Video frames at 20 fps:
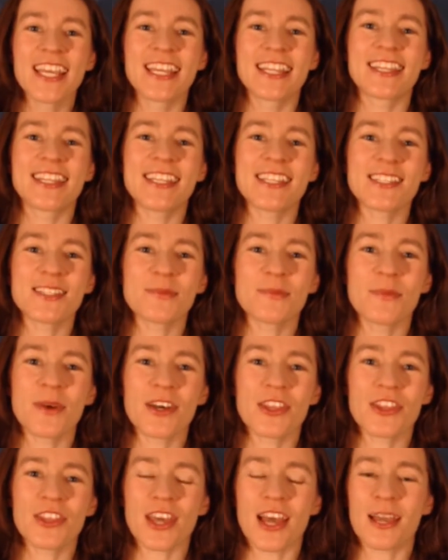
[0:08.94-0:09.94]
This
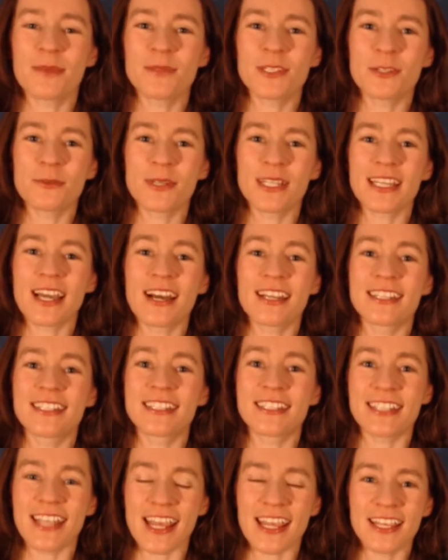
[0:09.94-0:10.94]
month I'm doing a
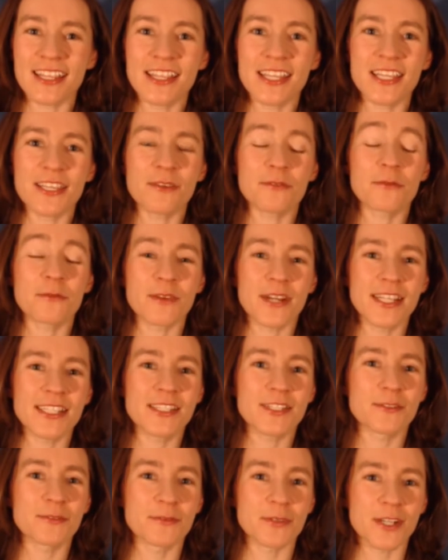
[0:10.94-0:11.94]
daily
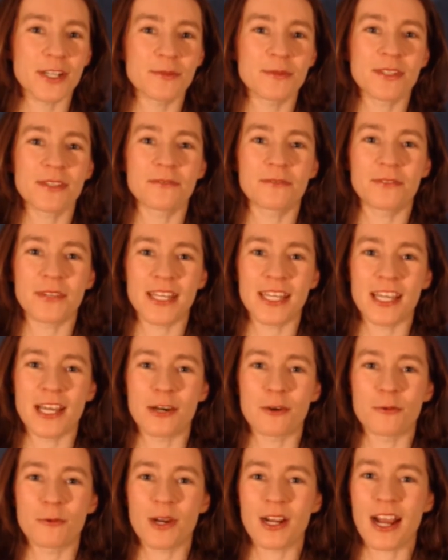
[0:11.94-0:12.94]
phrasal verbs
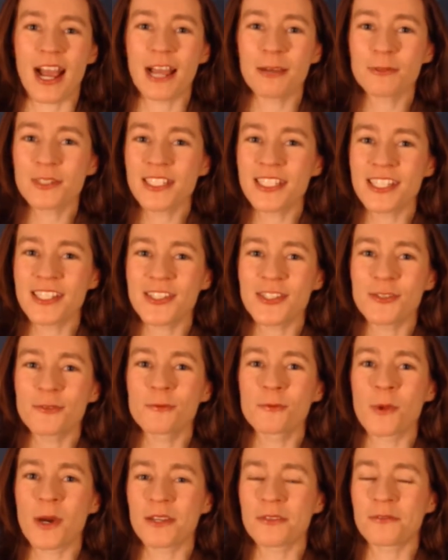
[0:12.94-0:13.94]
video where I will teach you
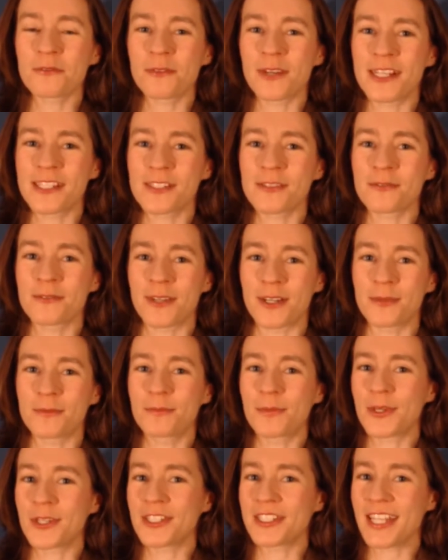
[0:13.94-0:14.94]
one phrasal verb
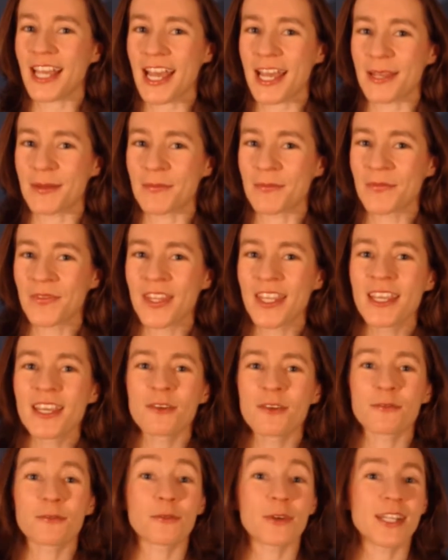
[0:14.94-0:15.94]
per day.
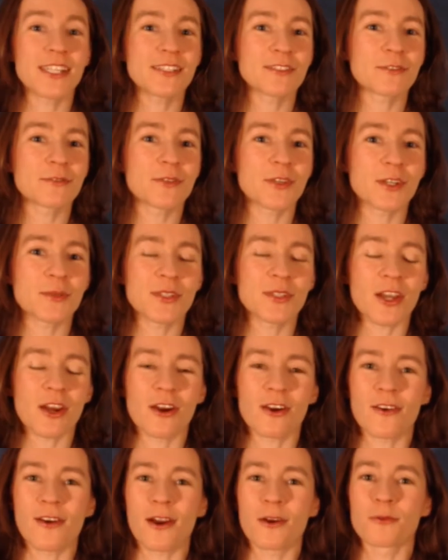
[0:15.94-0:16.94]
Phrasal verbs
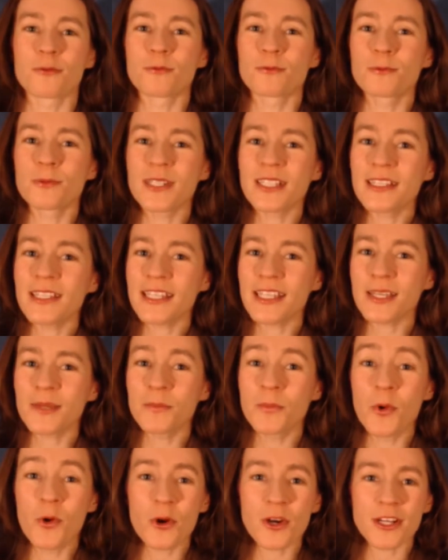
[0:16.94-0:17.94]
are a really
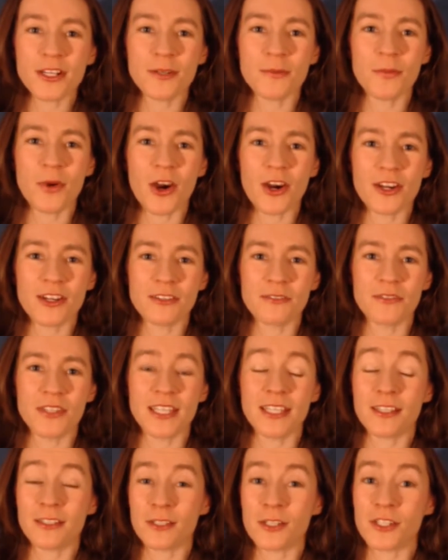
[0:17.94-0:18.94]
important part of
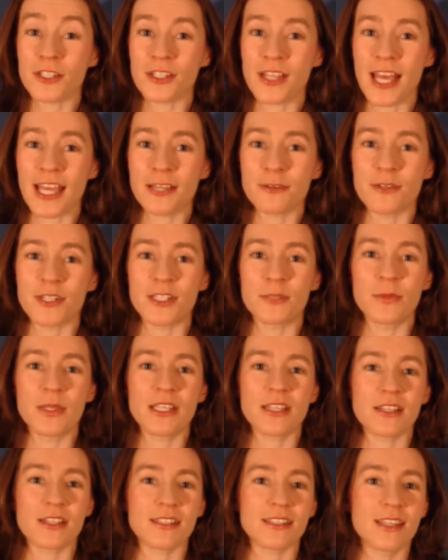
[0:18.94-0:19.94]
the English language
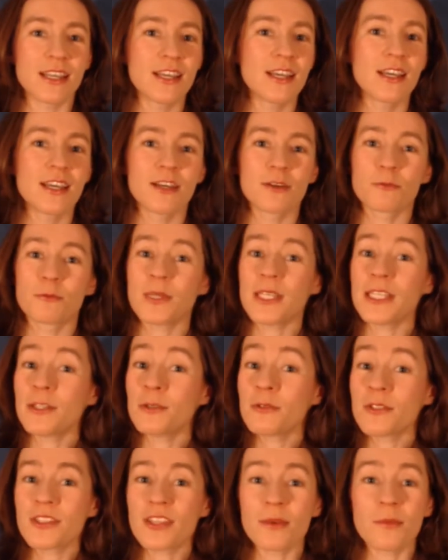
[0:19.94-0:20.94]
because we
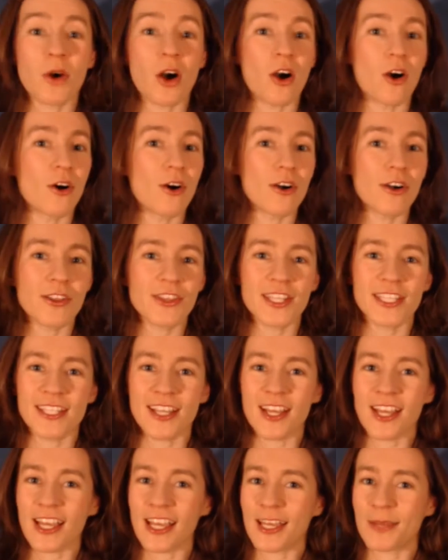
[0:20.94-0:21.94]
use them all the
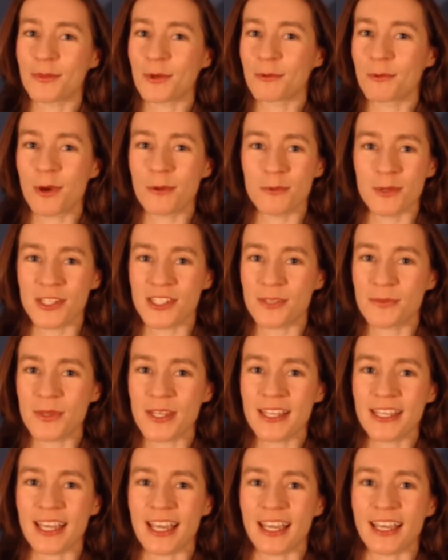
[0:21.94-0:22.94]
time when we're
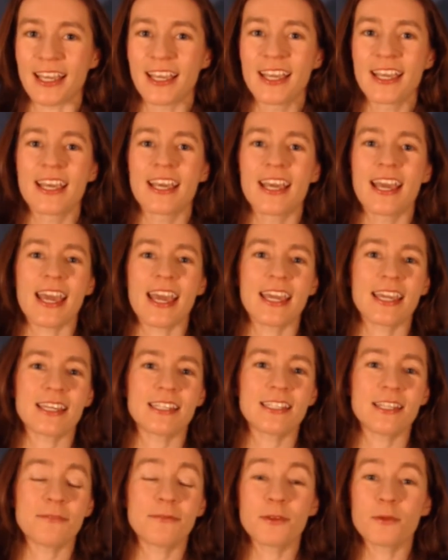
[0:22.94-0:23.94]
speaking.
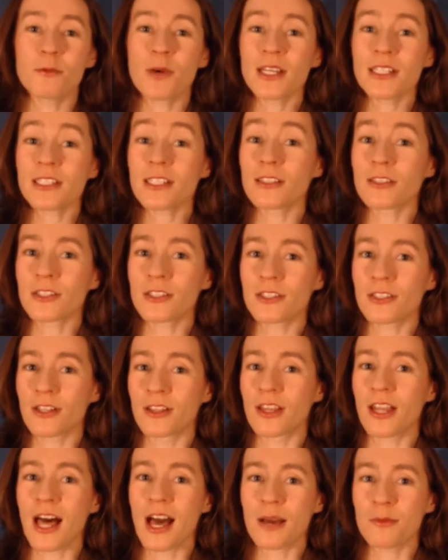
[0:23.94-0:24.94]
And if you want to learn a
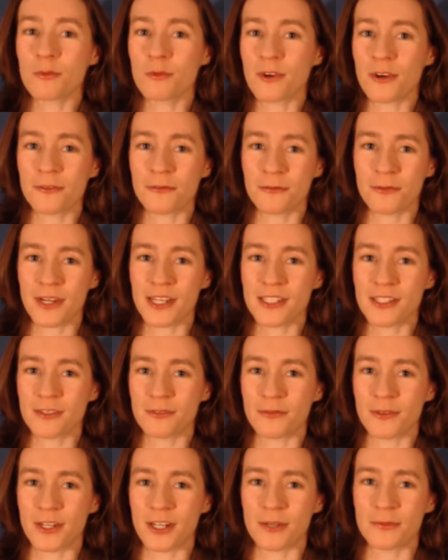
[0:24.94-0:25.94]
lot more
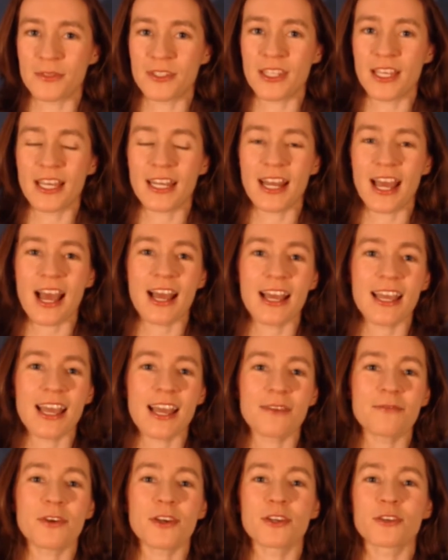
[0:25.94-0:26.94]
phrasal verbs, then I
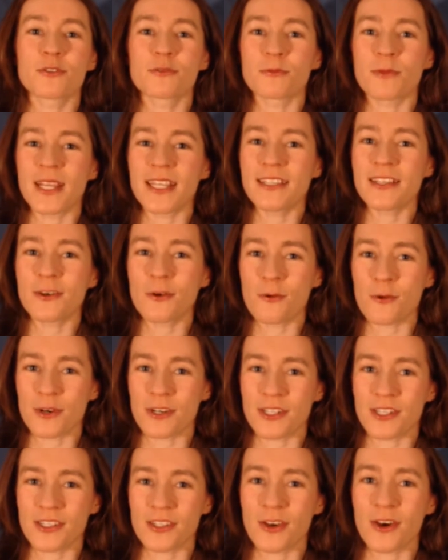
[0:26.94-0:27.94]
have a great
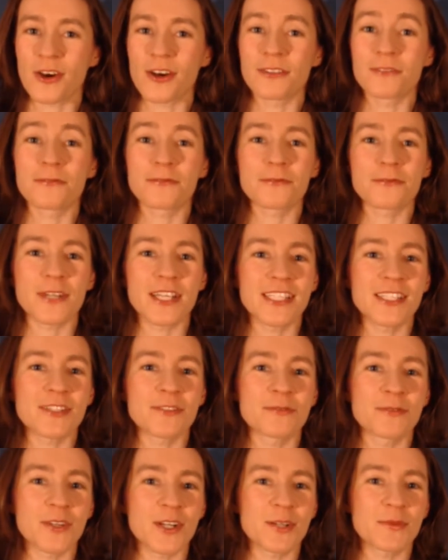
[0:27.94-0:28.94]
course called
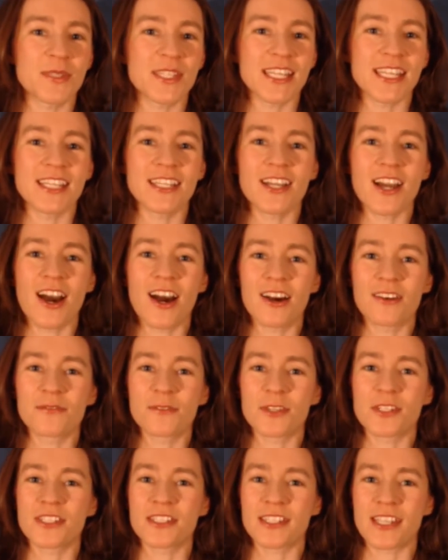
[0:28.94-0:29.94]
Phrasal Verbs in
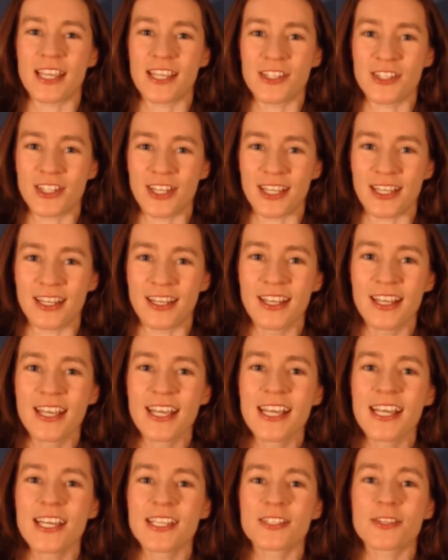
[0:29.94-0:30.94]
Conversation.
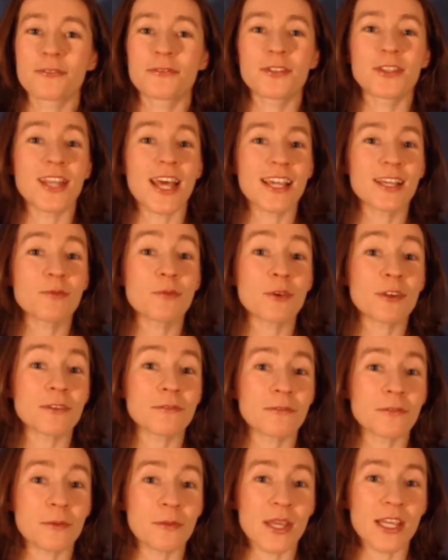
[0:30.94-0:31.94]
So if you'd like more
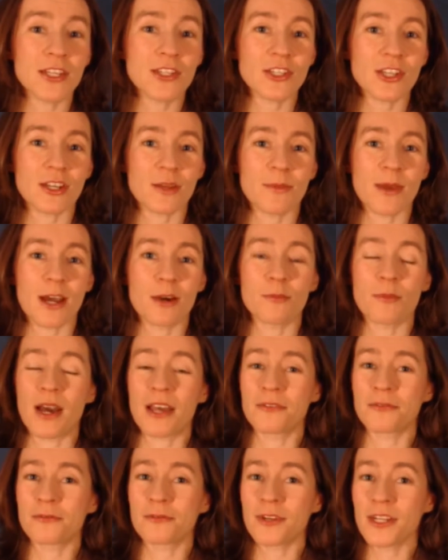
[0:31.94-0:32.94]
information about
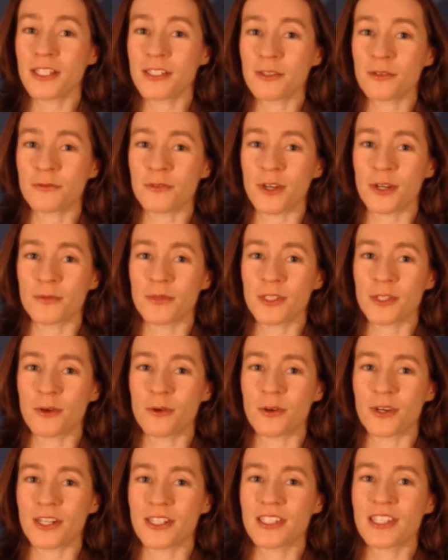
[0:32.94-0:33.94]
my Phrasal Verbs
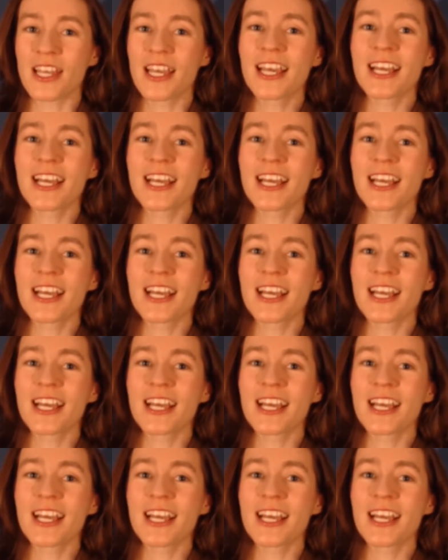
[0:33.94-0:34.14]
course,